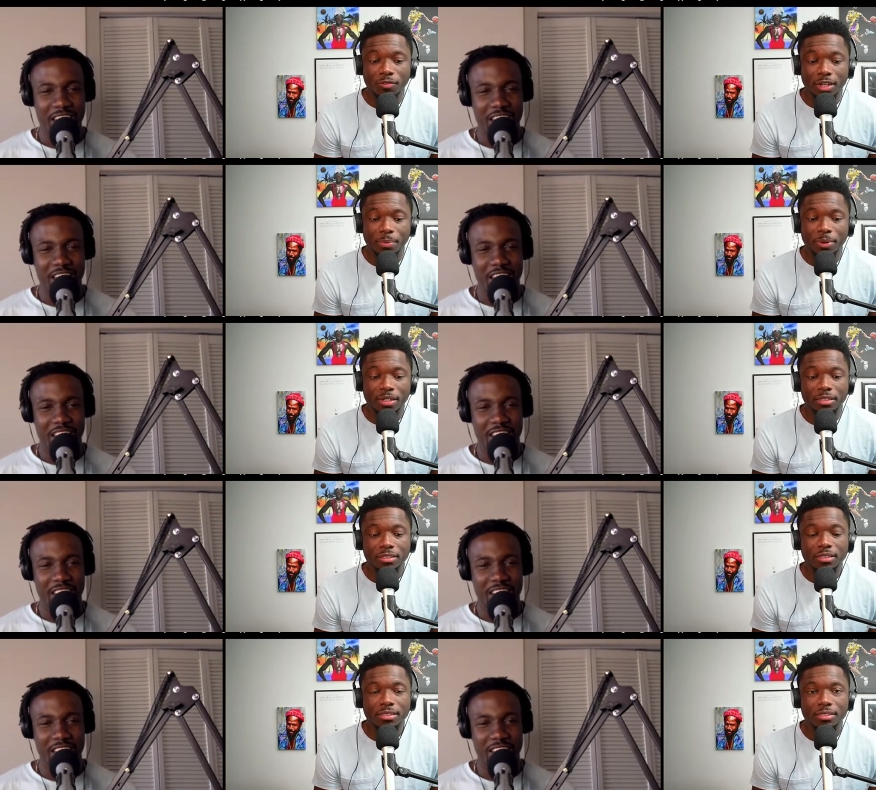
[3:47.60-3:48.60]
Speaker 1: up here.
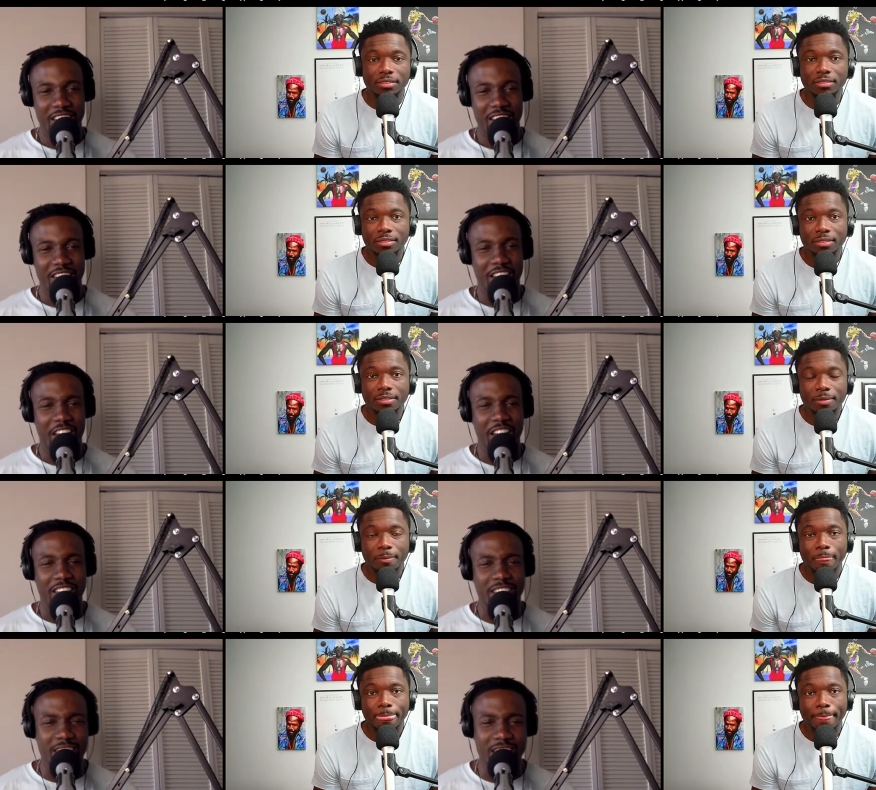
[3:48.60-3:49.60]
No,
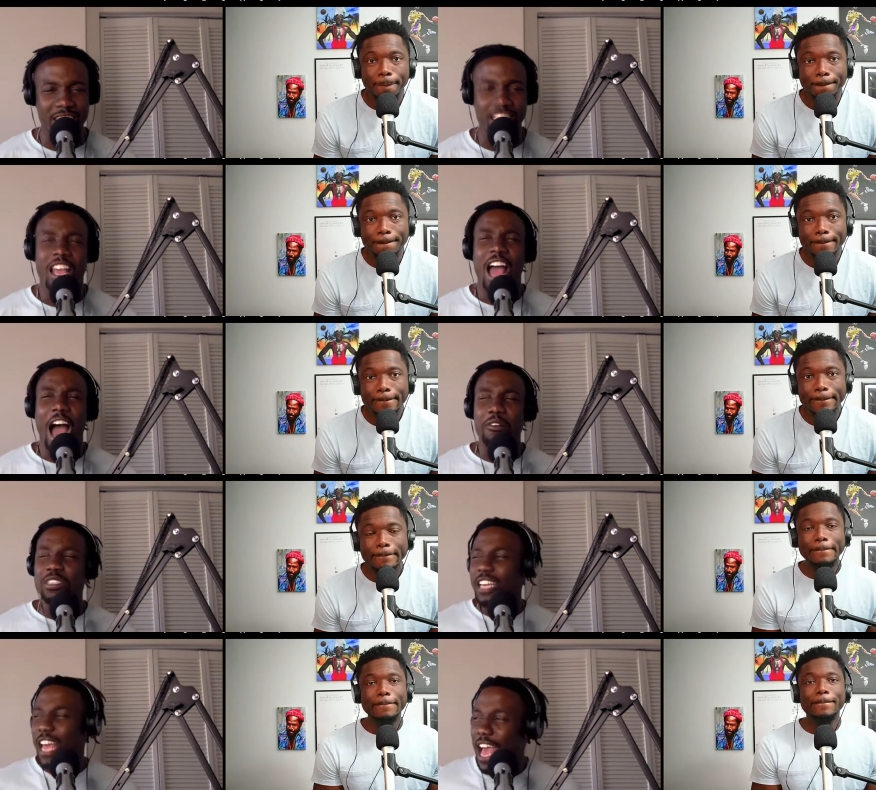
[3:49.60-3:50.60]
Speaker 2: I was going to
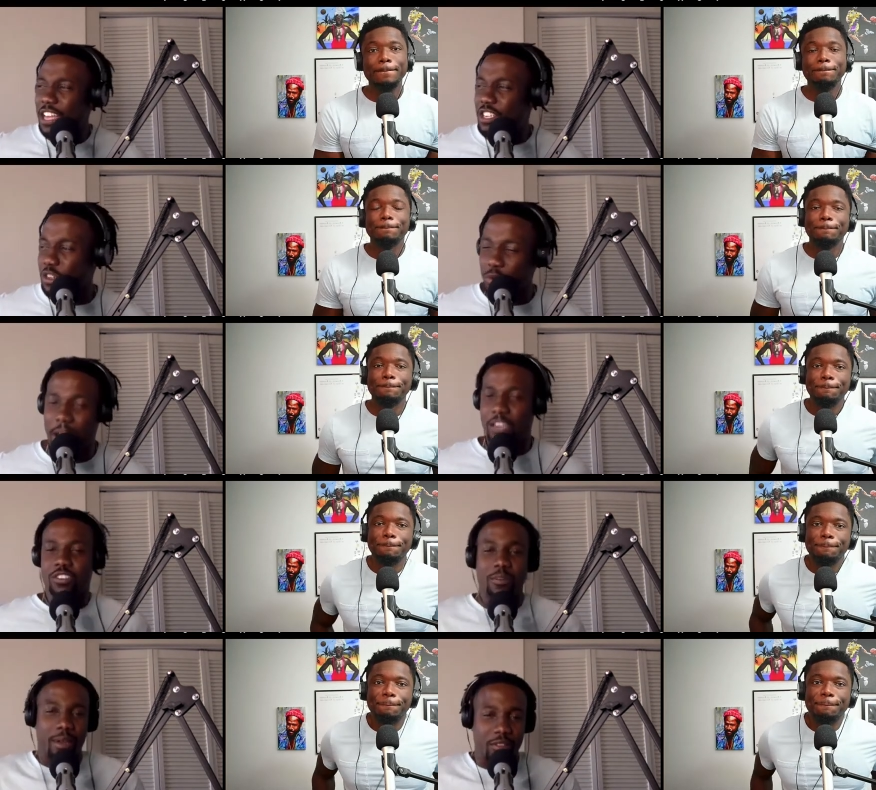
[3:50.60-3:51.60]
ask you actually
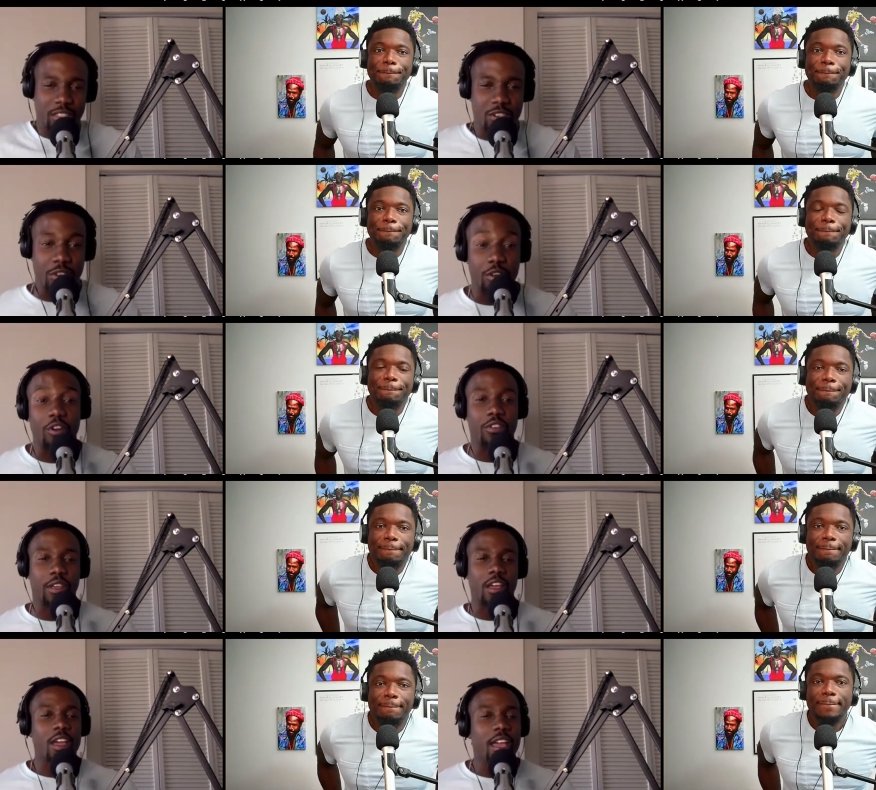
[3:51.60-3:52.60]
about this New York thing.
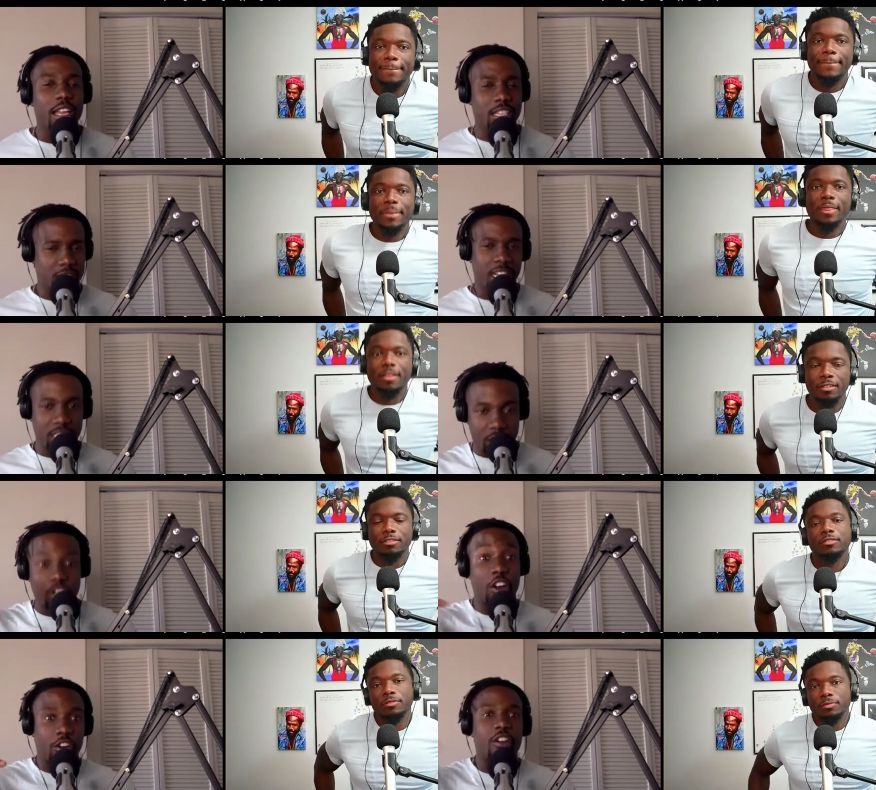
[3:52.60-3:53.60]
It's
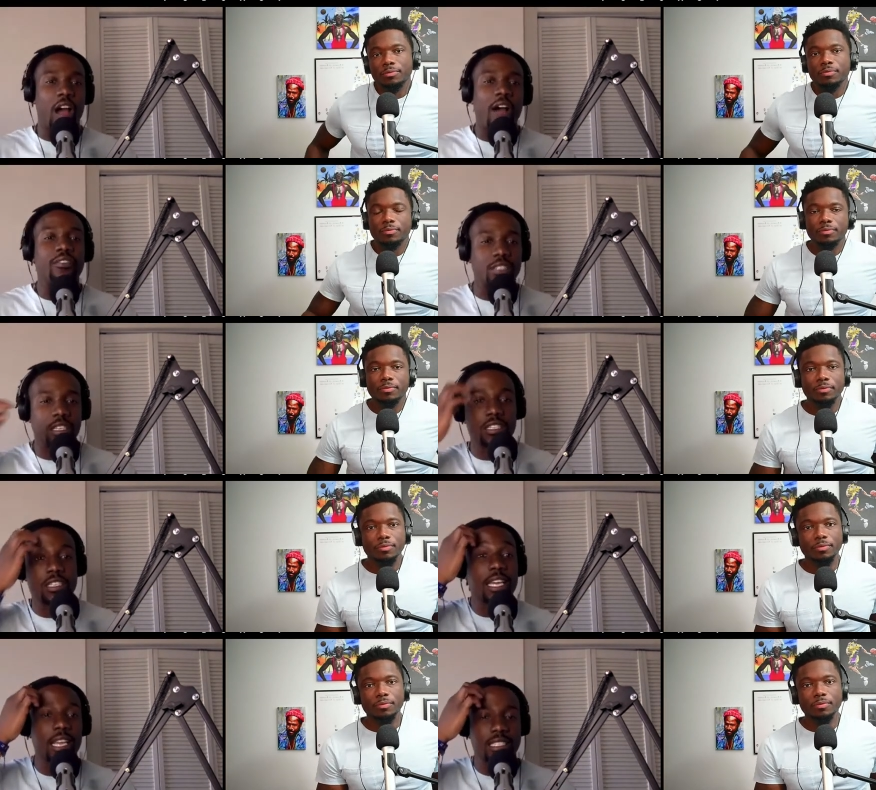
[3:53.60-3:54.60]
darker, obviously, because of
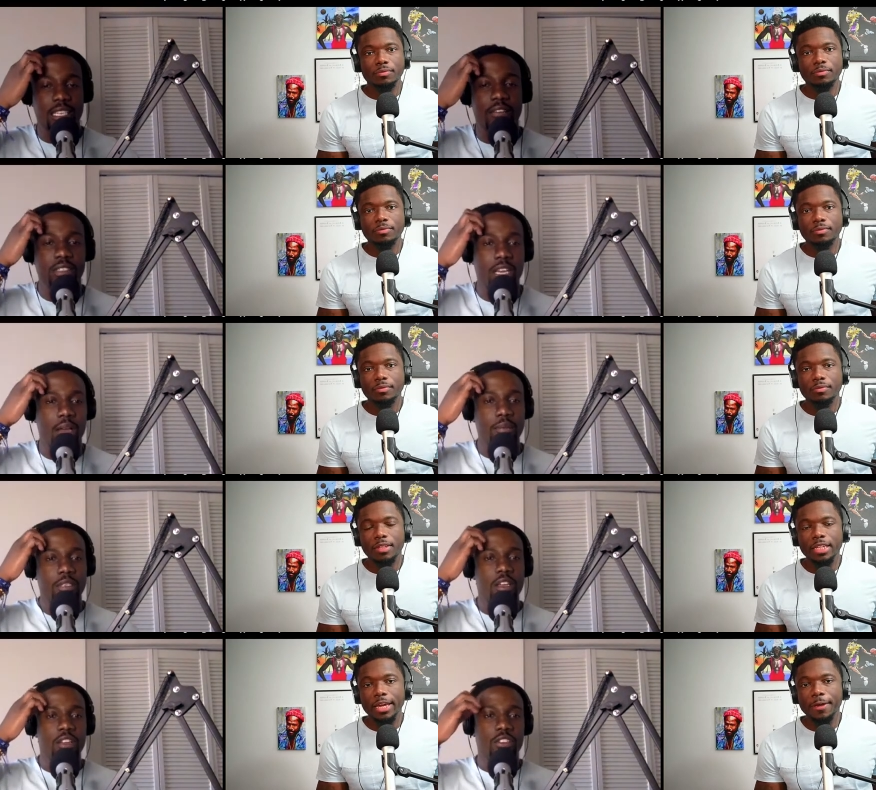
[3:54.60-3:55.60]
daylight saving times.
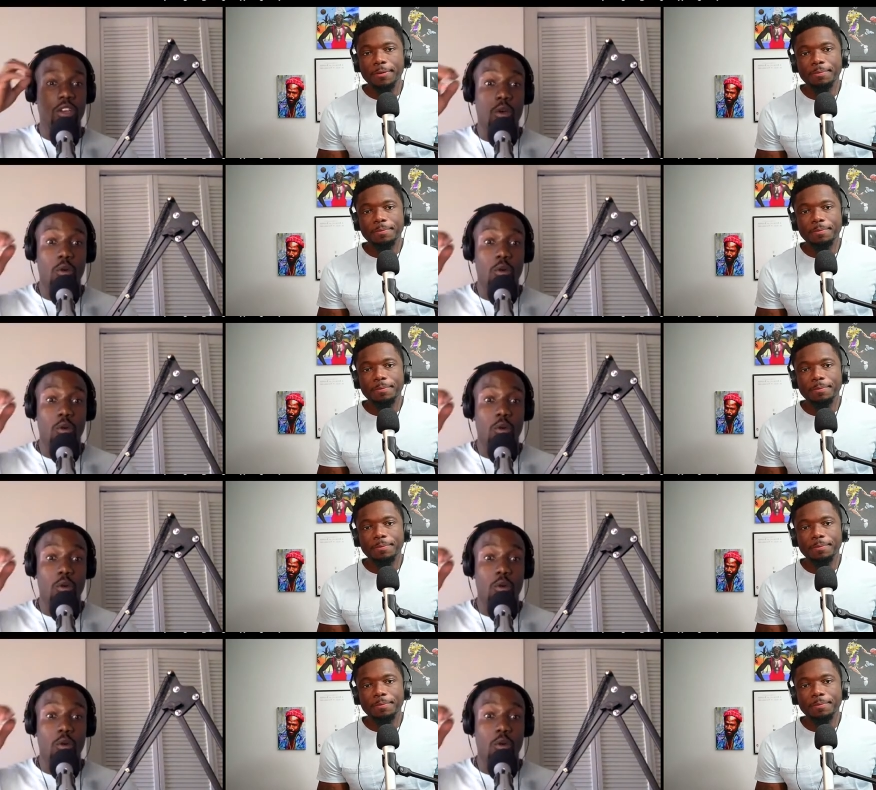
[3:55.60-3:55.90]
Yeah. So,